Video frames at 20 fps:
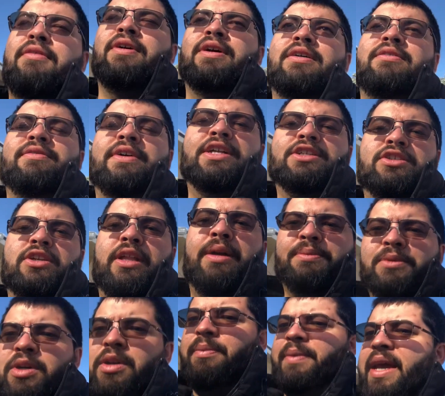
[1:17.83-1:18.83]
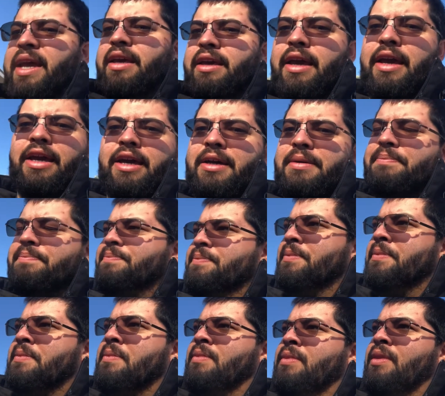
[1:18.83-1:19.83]
Eventually, I'm going to make a um,
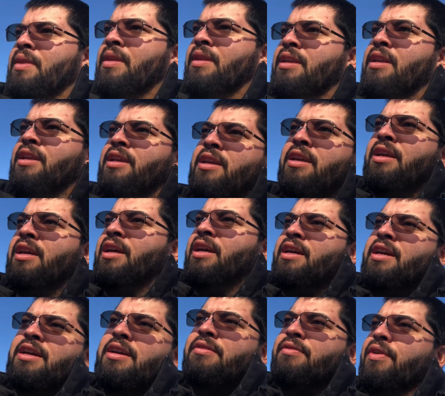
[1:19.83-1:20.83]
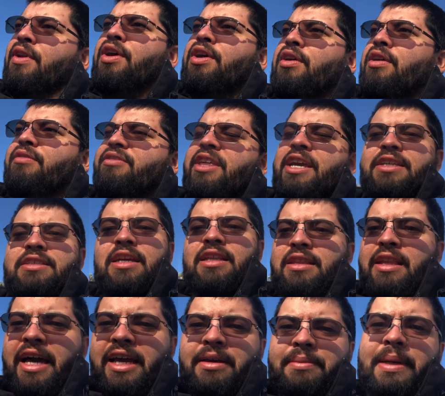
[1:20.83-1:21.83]
video of things I
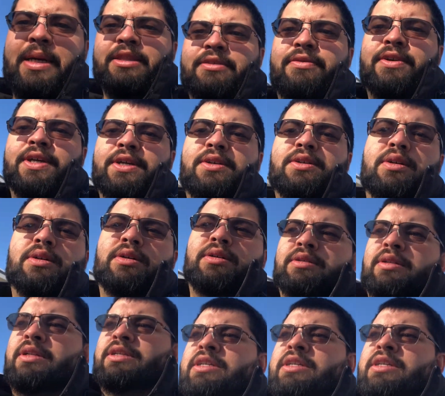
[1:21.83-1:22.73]
like about the vehicle